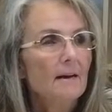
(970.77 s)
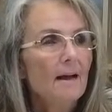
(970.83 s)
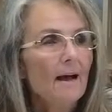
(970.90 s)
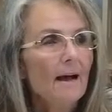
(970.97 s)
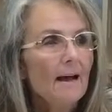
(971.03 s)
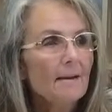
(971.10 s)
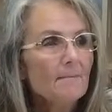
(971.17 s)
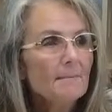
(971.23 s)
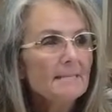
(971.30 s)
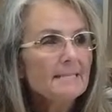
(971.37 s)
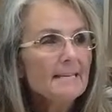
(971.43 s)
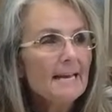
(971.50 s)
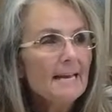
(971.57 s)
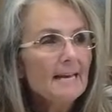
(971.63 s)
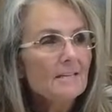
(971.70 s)
hi, Miss
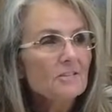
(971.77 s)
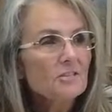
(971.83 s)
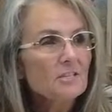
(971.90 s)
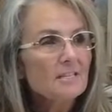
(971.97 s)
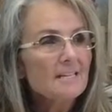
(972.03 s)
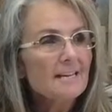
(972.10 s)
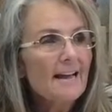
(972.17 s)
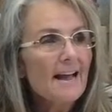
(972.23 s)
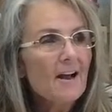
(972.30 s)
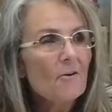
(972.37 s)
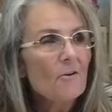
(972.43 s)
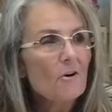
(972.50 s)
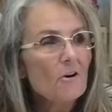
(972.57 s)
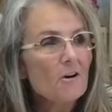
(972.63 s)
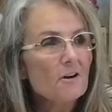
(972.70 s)
Angela,
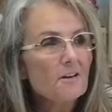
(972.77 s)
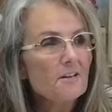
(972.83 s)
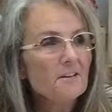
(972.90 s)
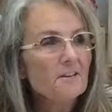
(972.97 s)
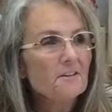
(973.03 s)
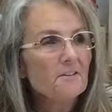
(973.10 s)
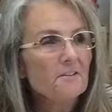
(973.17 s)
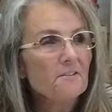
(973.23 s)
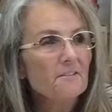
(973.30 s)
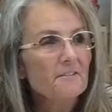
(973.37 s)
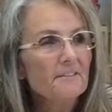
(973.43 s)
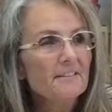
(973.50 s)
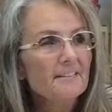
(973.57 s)
how are you?